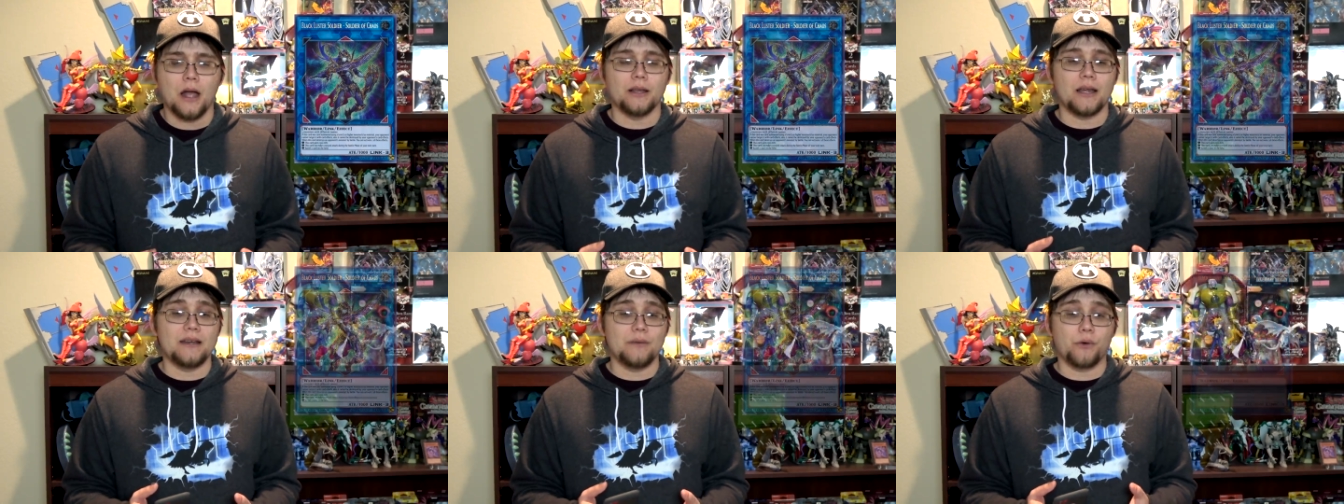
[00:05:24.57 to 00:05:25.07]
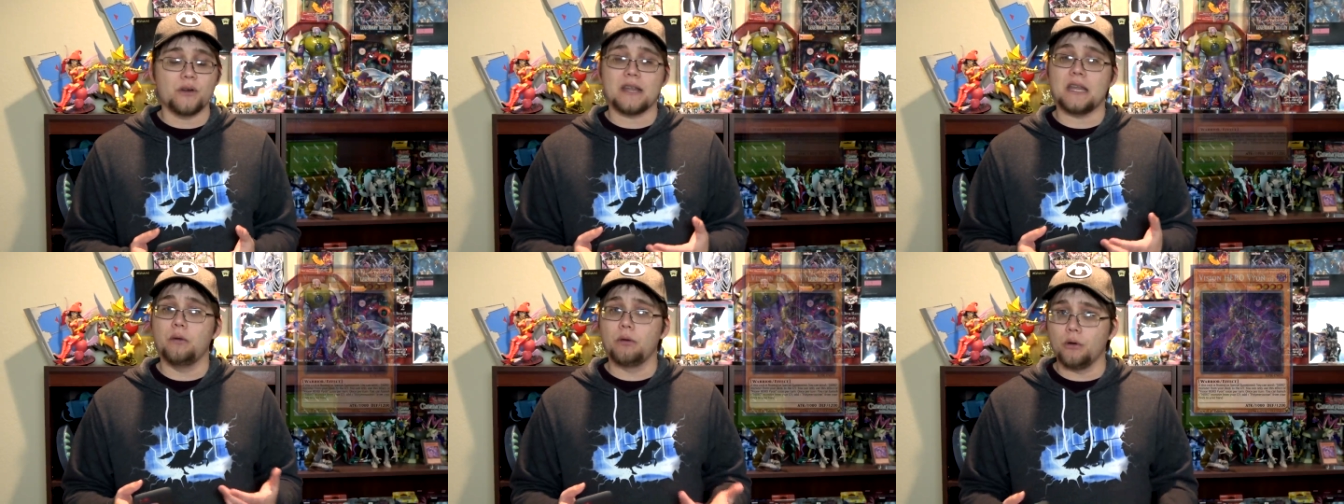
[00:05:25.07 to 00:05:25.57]
a lot of different
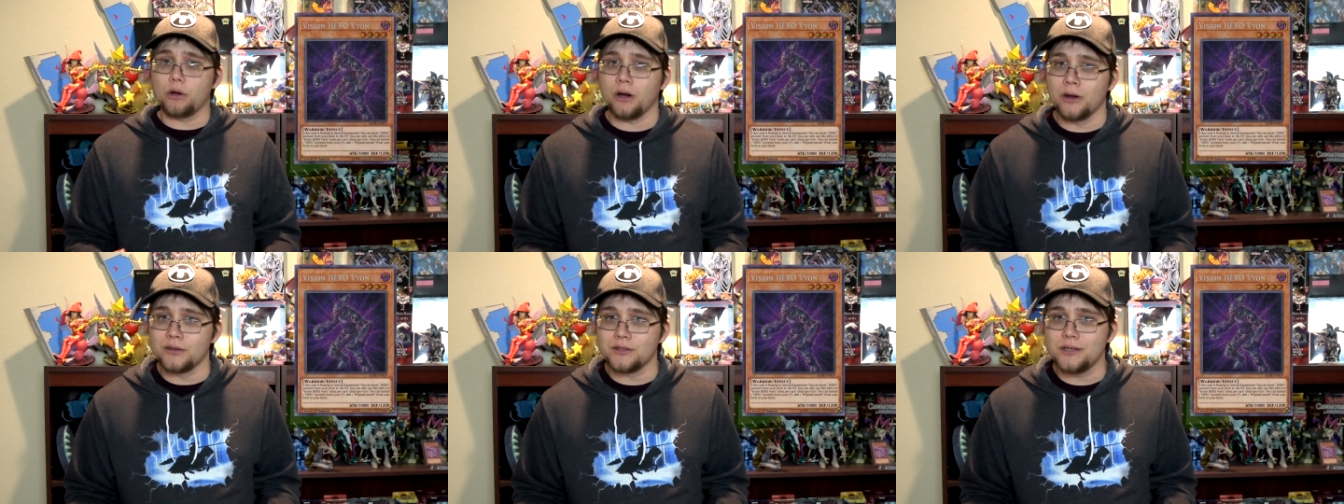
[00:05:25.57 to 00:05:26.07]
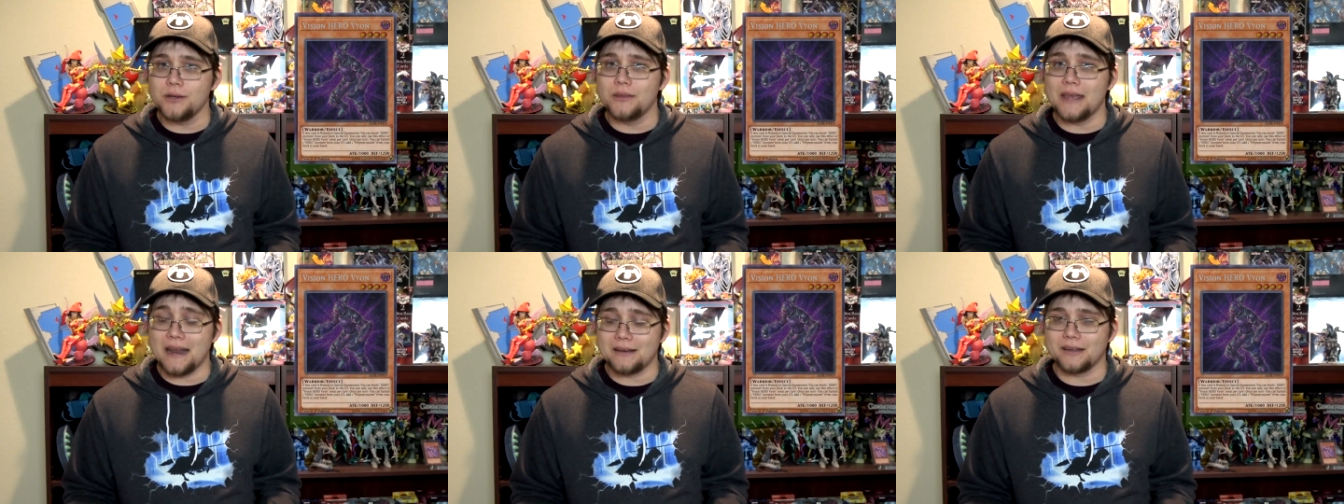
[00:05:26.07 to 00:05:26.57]
hero cards, too,
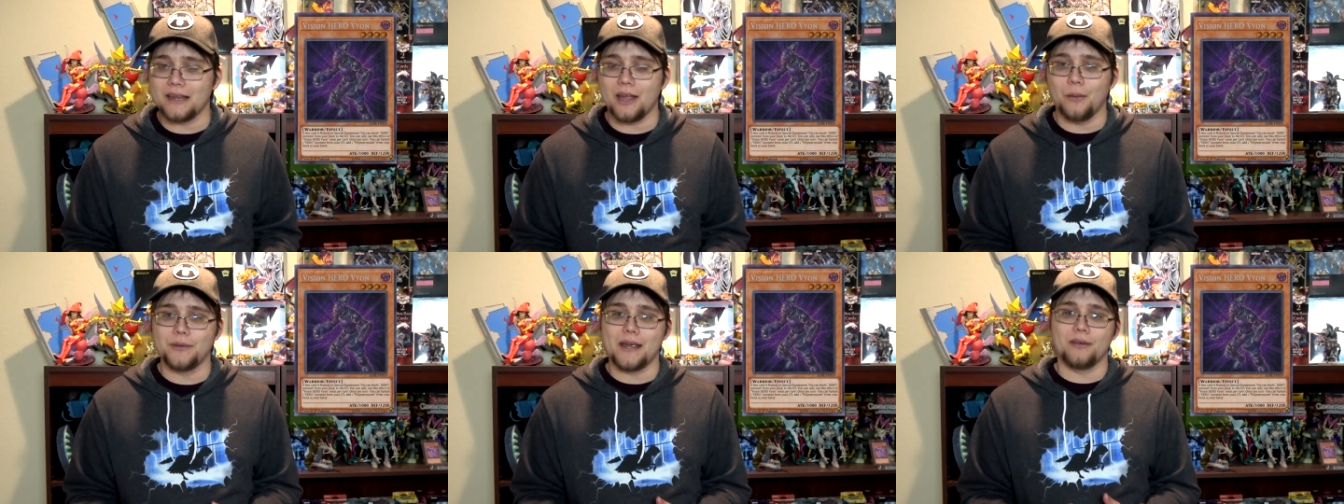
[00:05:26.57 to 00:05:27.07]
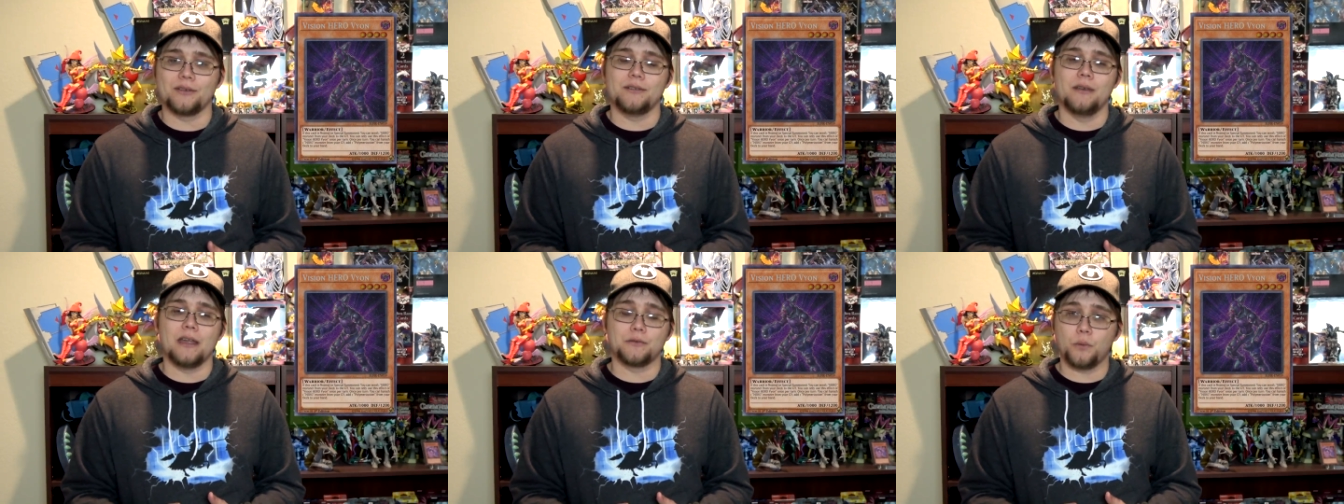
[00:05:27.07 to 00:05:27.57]
that actually helped out
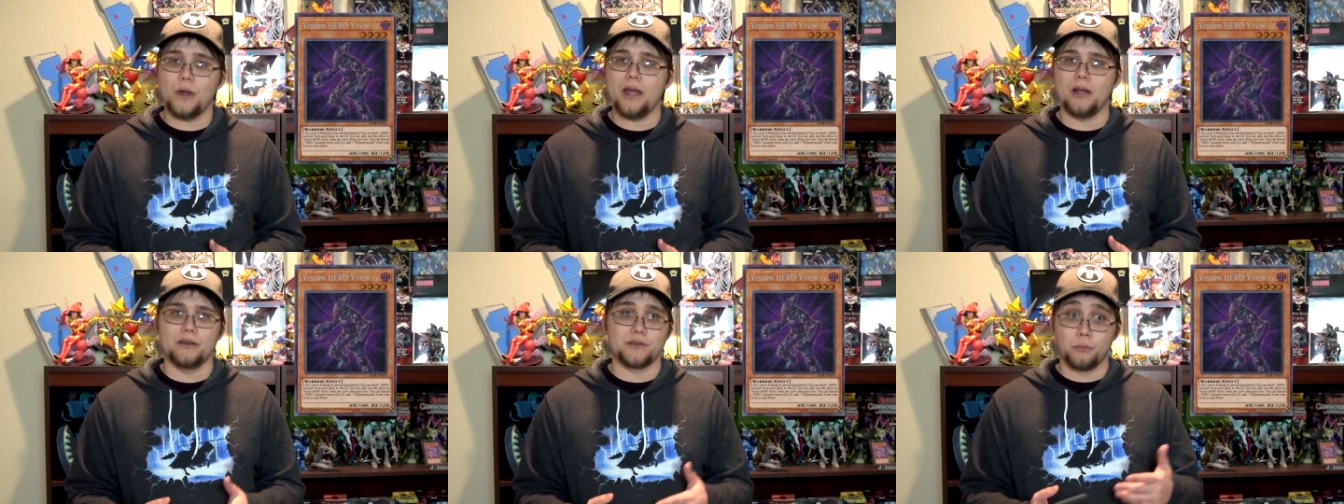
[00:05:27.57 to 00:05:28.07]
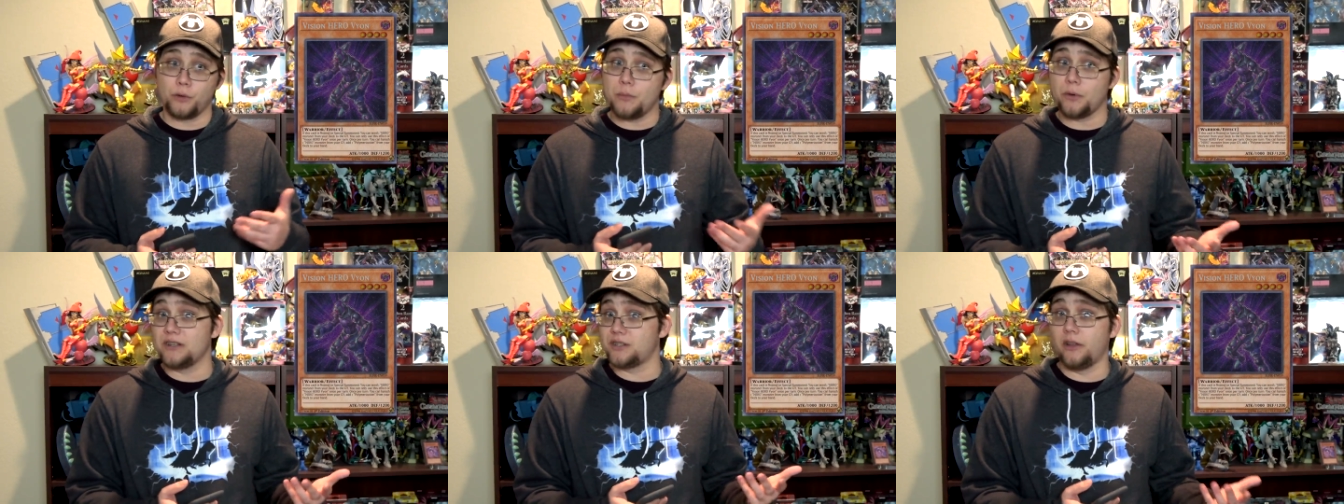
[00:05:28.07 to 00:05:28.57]
as well, and some
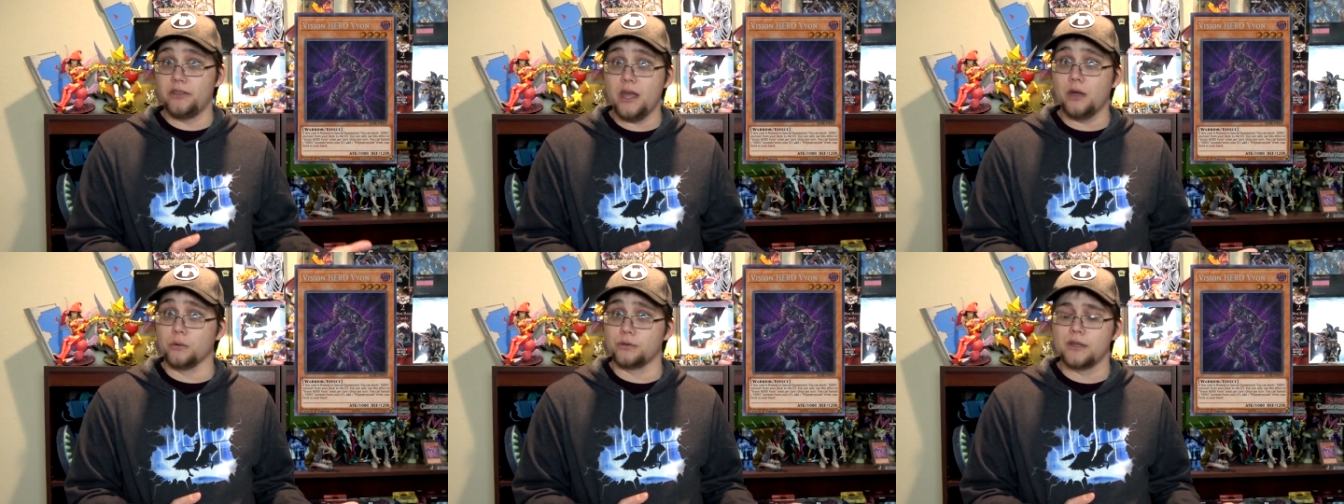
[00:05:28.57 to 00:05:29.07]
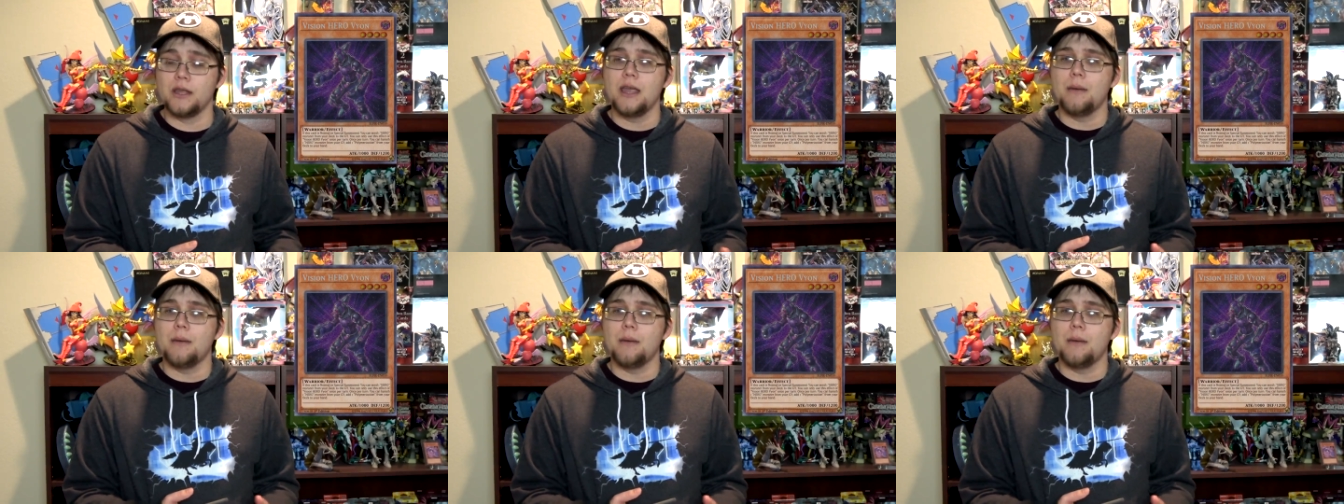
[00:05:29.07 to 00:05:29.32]
reprints on those,